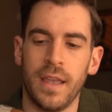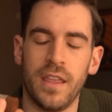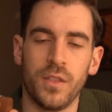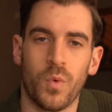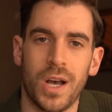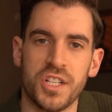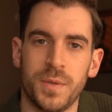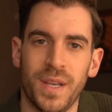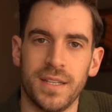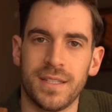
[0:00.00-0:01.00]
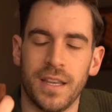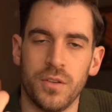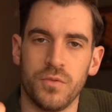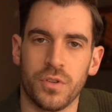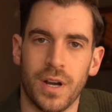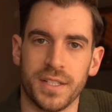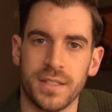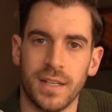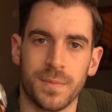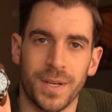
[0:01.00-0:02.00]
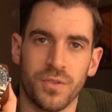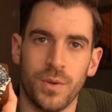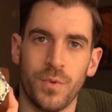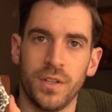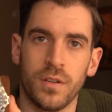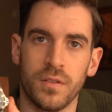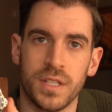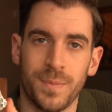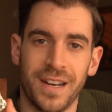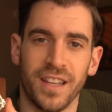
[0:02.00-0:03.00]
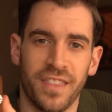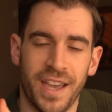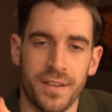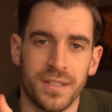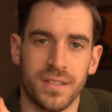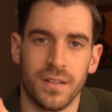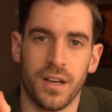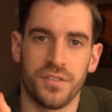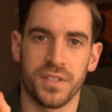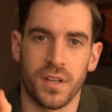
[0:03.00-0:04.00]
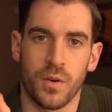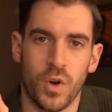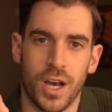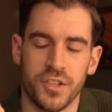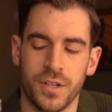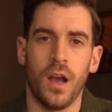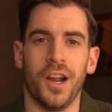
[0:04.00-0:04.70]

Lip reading: in the watch space that you trust, especially when you're spending thousands of dollars on a watch. All